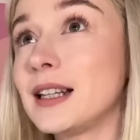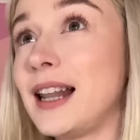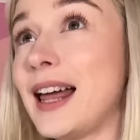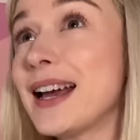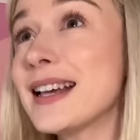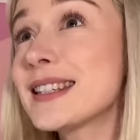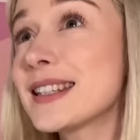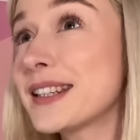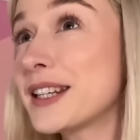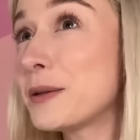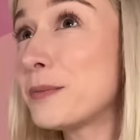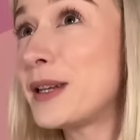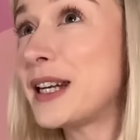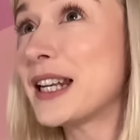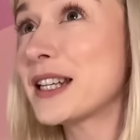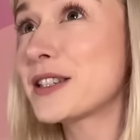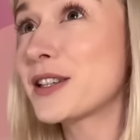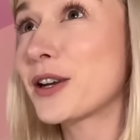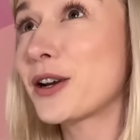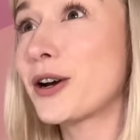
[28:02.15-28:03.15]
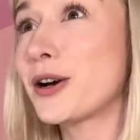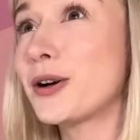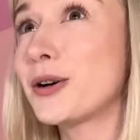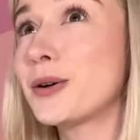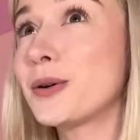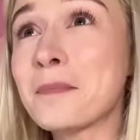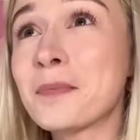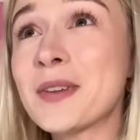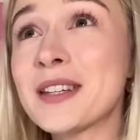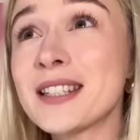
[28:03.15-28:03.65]
Less than a minute to
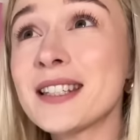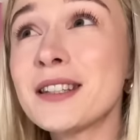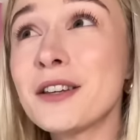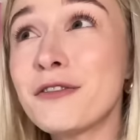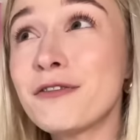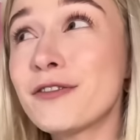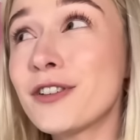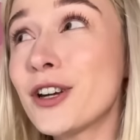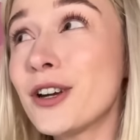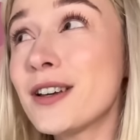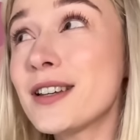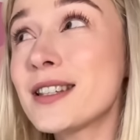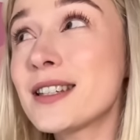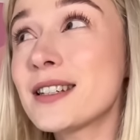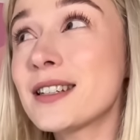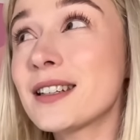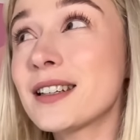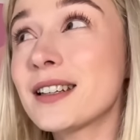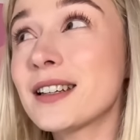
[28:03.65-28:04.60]
go. This is the first